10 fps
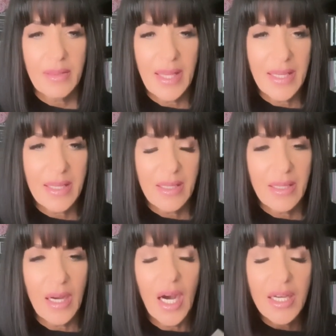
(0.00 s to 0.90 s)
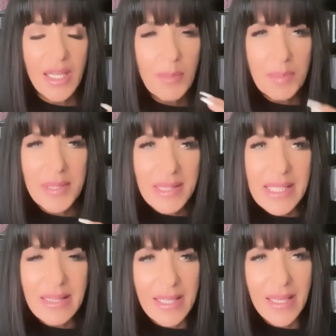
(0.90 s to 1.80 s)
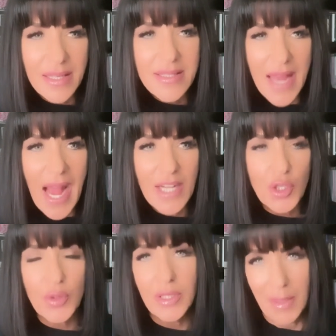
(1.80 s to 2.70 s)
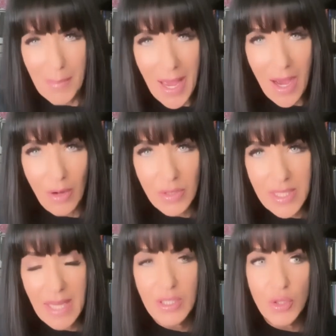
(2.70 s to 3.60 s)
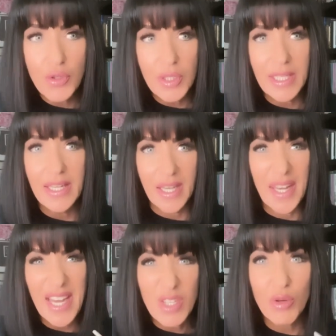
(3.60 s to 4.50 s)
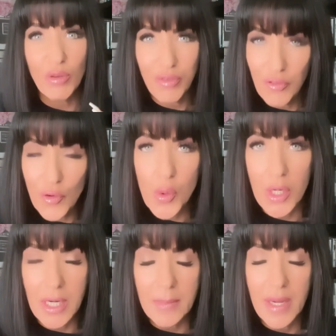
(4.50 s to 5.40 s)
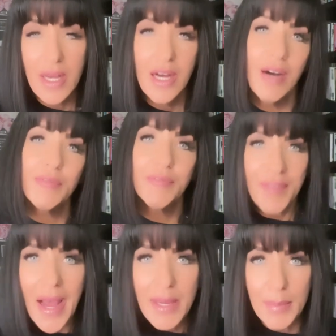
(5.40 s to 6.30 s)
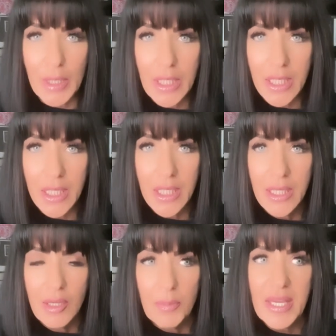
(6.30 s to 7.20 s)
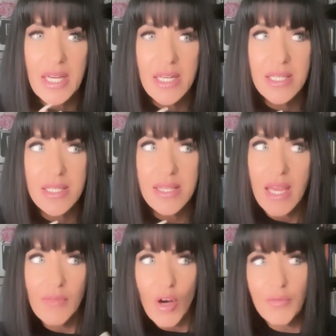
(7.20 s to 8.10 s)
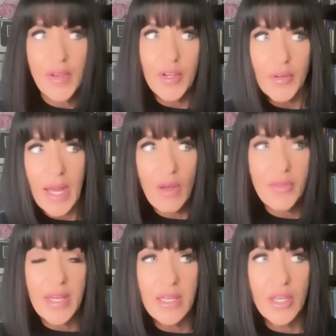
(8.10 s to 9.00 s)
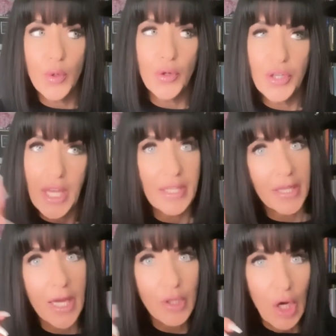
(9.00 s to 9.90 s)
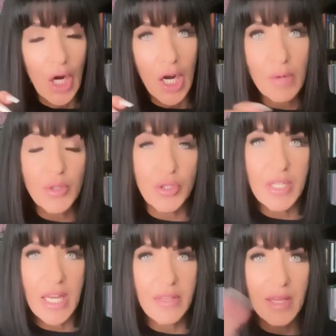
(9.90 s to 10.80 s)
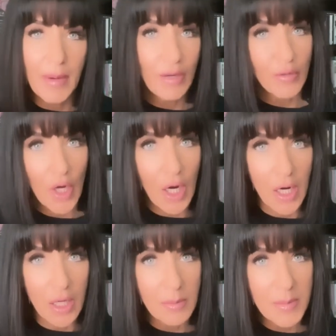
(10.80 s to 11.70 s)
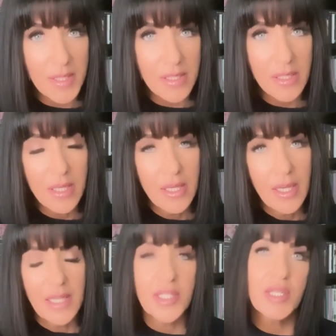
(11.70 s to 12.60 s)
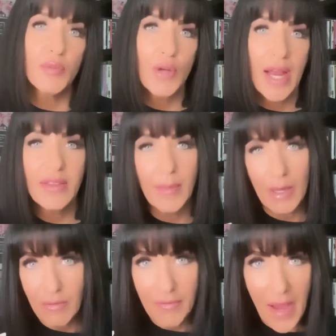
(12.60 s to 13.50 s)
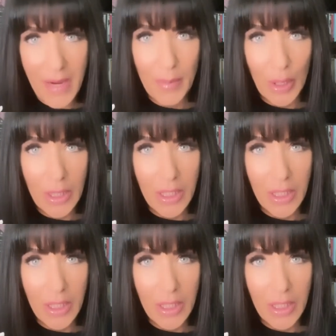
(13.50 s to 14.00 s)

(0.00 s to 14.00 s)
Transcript: like a completely unnatural amount and usually an unnatural form of fiber because they've all figured out that in order to get net carbs, you take the amount of carbs, subtract the amount of fiber,